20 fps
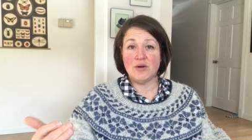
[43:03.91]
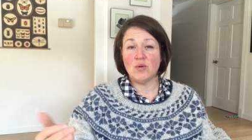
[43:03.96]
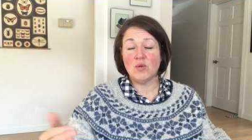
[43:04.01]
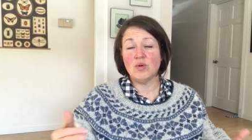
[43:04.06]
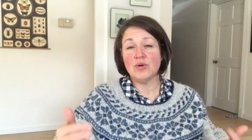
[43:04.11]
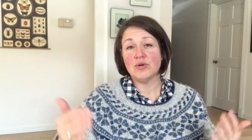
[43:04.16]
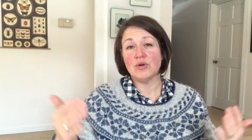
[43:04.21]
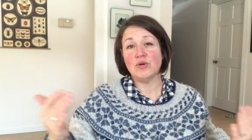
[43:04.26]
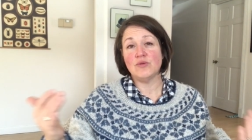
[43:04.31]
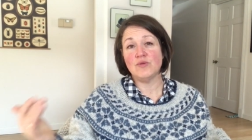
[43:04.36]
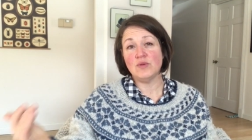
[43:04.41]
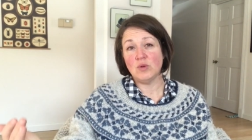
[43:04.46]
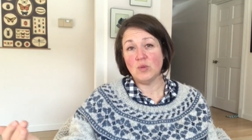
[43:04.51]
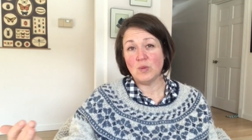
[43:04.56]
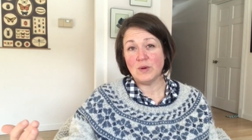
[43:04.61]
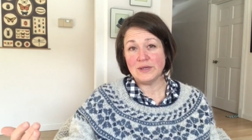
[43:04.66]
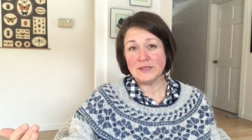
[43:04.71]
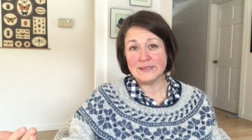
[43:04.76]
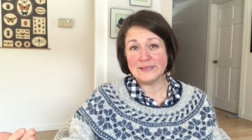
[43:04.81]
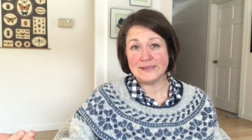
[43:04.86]
to order if you
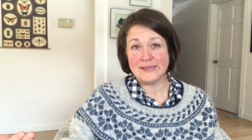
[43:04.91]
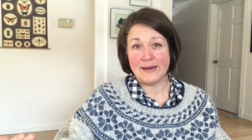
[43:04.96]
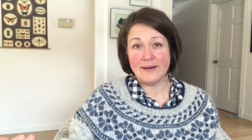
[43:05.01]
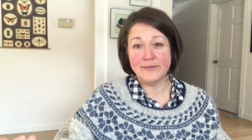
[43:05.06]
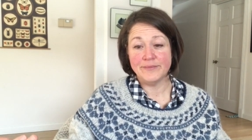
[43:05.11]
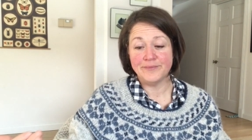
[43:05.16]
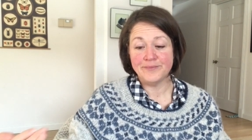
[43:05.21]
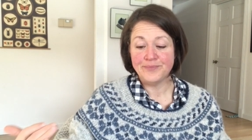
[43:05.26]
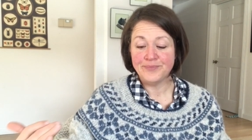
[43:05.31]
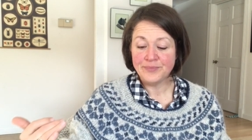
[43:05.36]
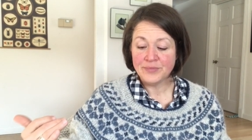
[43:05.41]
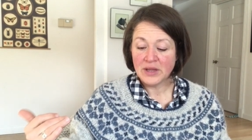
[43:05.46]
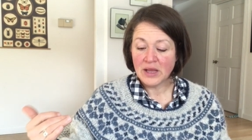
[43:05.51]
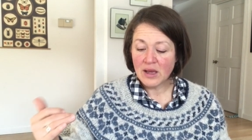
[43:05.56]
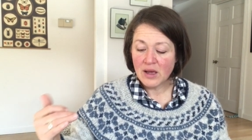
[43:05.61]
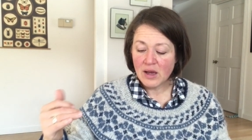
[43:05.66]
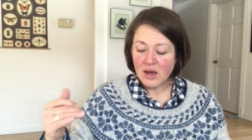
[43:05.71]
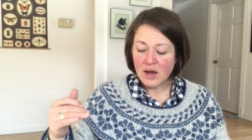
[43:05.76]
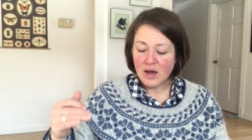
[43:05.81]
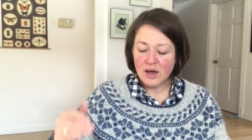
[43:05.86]
want a set.
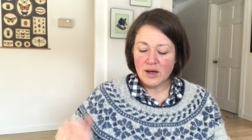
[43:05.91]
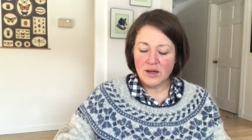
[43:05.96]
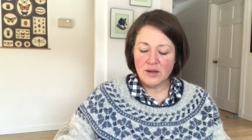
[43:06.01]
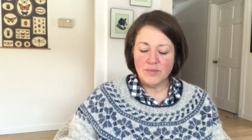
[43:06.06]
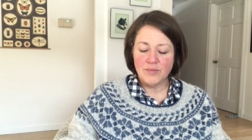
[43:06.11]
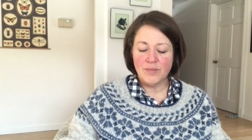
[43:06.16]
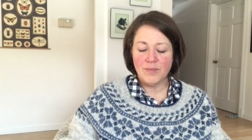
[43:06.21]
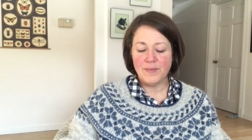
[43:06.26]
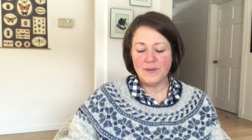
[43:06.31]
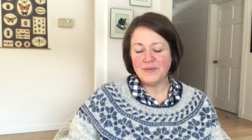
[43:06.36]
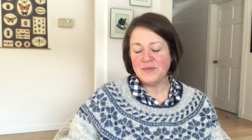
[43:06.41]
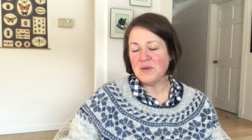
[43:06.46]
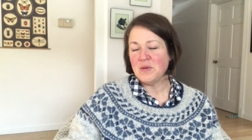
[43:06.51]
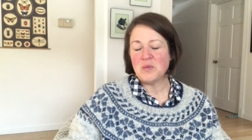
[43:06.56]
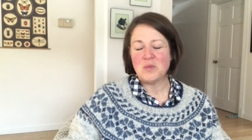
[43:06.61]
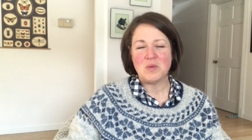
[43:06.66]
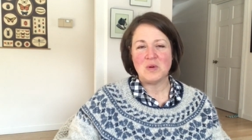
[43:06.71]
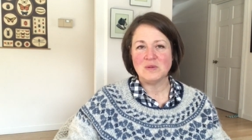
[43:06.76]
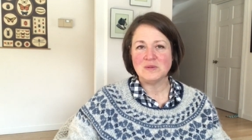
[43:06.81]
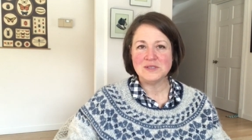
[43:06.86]
But that
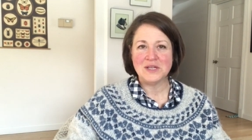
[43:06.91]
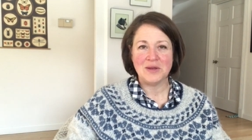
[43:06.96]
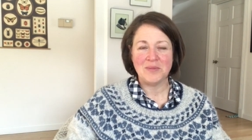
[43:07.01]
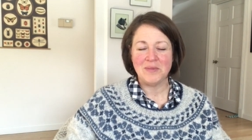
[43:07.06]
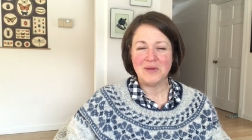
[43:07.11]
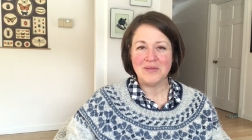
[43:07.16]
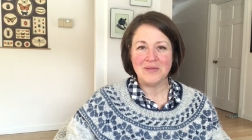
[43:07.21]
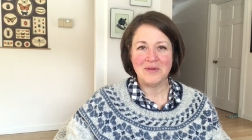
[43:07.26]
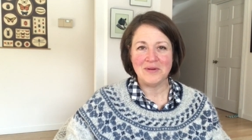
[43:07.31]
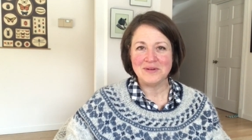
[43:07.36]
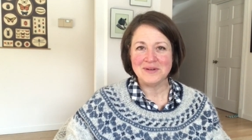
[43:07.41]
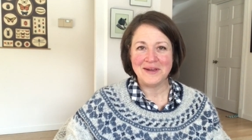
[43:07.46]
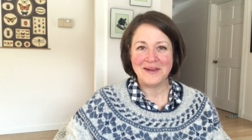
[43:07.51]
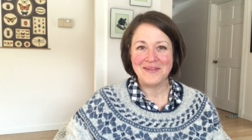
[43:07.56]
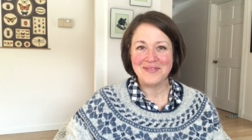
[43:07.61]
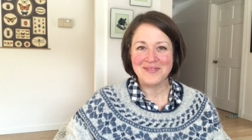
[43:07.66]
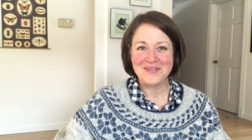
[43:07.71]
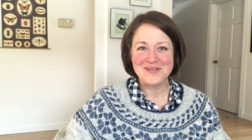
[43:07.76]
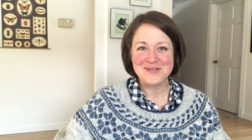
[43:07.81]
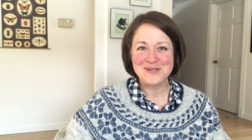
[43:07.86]
won't take me long to get
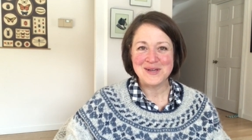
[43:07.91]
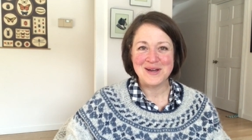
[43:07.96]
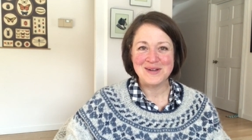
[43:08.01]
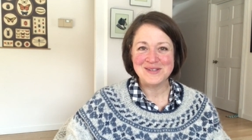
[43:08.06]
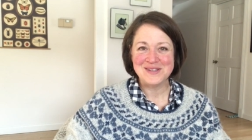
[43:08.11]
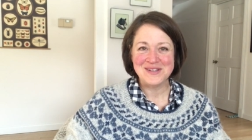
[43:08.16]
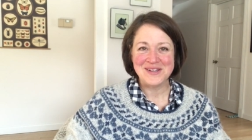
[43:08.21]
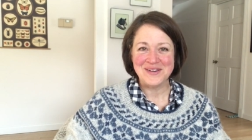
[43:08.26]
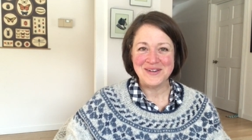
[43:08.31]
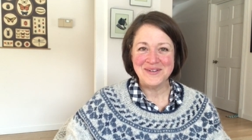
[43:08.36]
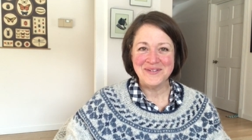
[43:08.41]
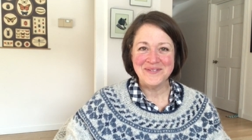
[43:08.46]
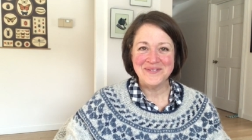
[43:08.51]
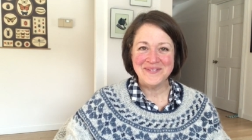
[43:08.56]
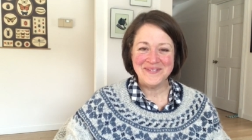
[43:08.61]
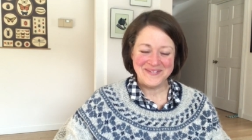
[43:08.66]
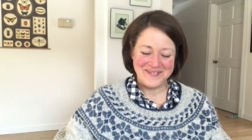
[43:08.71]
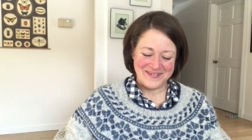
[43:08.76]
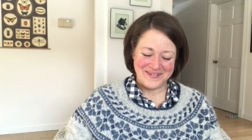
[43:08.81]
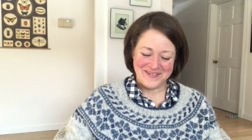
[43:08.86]
those out to you.
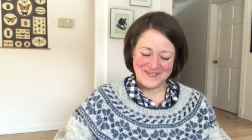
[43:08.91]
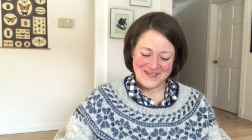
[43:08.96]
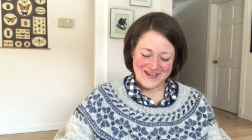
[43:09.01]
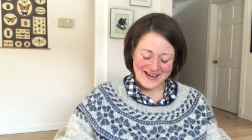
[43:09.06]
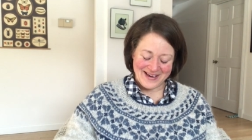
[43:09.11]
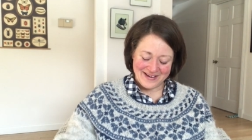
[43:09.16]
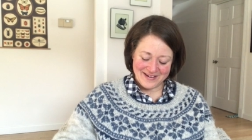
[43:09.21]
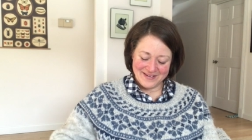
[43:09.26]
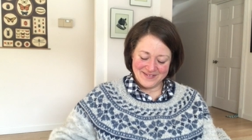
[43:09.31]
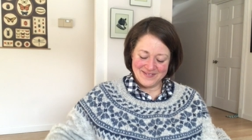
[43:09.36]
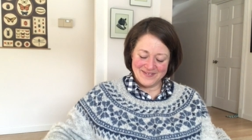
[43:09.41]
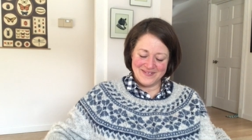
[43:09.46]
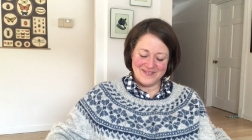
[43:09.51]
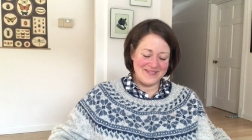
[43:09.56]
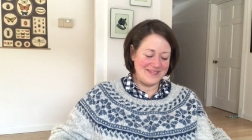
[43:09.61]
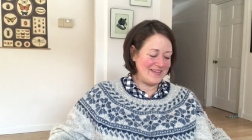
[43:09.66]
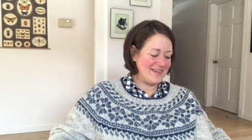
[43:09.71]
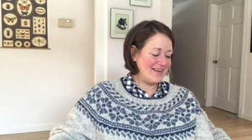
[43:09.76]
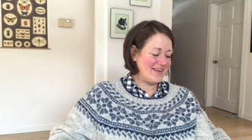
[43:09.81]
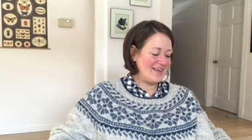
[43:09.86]
Okay?
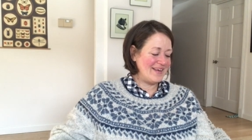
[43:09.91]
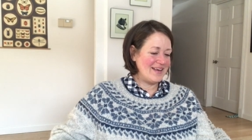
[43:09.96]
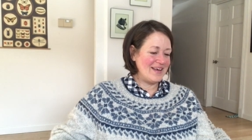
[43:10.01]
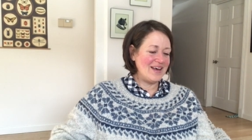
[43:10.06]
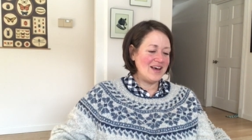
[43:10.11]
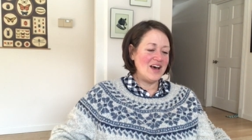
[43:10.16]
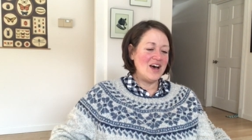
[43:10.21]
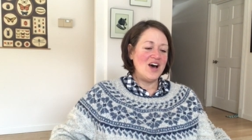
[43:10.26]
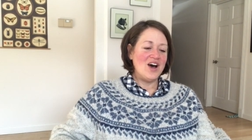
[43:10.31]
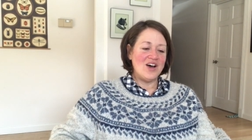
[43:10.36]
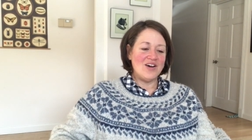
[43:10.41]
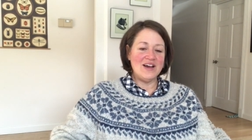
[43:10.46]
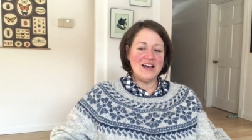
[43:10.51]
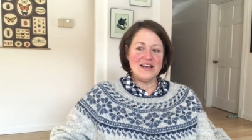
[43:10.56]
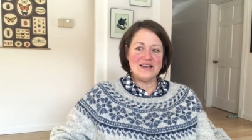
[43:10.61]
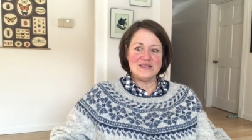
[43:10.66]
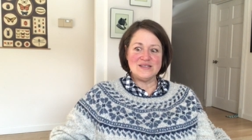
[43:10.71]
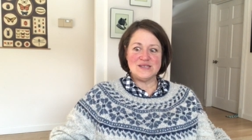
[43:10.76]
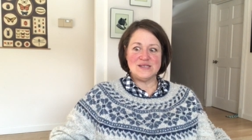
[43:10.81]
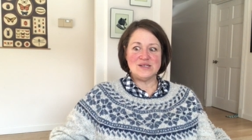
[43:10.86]
All
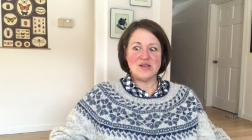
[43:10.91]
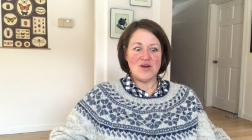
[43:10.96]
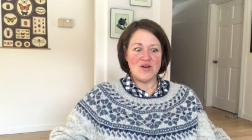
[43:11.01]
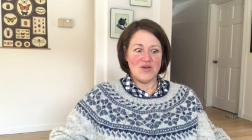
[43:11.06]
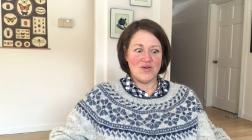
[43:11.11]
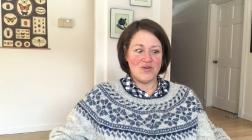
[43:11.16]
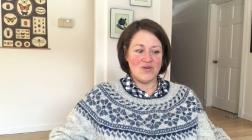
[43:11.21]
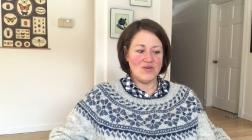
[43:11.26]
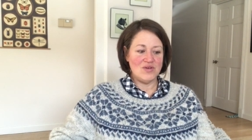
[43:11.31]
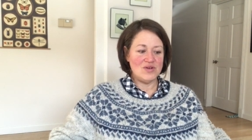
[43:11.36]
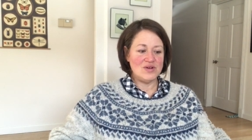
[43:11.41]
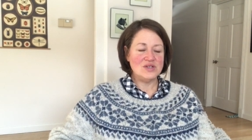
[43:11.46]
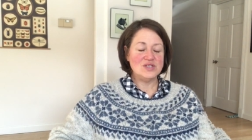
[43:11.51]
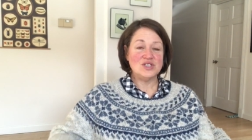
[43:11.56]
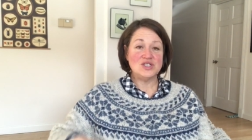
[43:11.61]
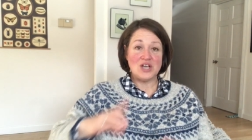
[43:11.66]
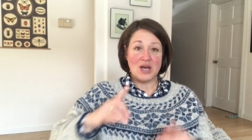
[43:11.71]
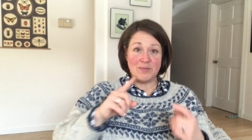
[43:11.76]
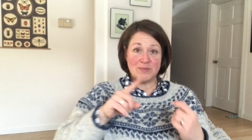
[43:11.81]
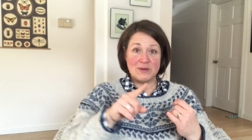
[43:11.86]
right, so
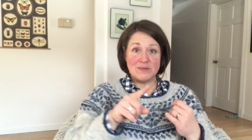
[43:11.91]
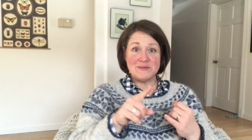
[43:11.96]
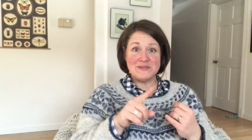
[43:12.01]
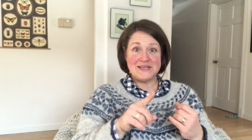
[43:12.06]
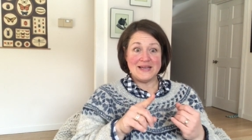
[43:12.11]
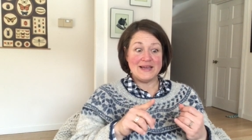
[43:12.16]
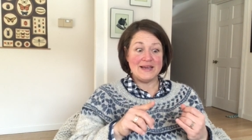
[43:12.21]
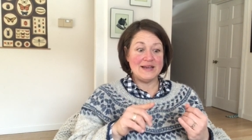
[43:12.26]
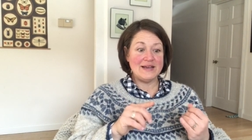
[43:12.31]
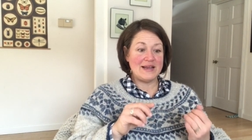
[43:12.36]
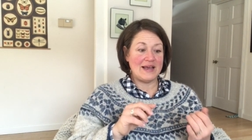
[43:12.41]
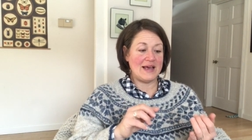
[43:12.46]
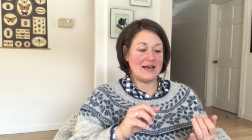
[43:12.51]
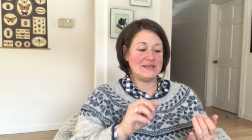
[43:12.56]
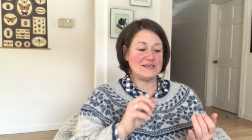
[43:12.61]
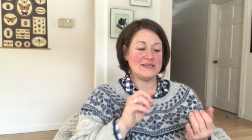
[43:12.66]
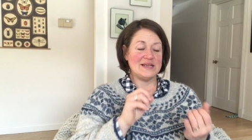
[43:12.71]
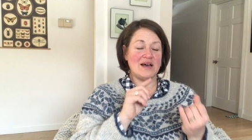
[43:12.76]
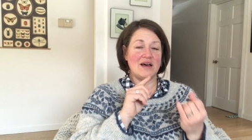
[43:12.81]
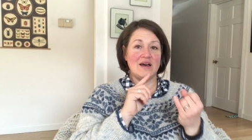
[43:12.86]
shop update
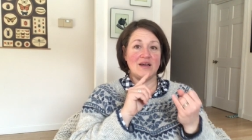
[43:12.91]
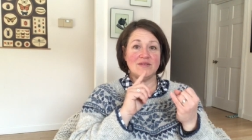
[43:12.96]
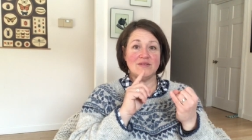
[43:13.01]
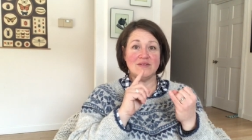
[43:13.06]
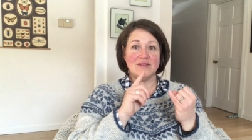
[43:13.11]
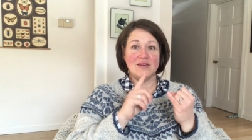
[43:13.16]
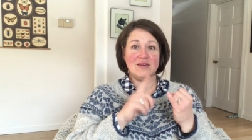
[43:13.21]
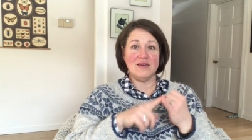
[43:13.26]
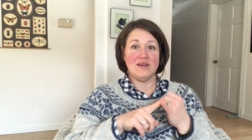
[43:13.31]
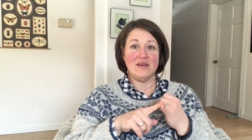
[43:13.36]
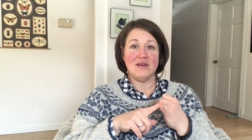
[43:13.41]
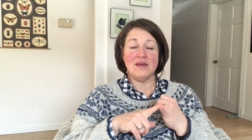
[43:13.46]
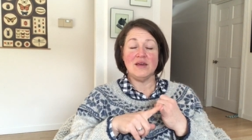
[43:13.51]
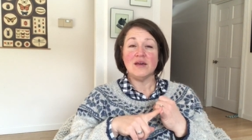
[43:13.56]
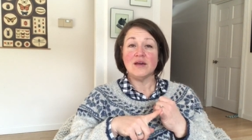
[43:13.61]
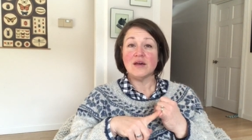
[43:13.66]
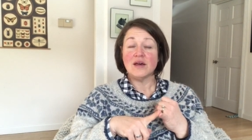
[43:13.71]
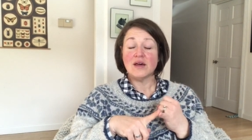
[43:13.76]
has got the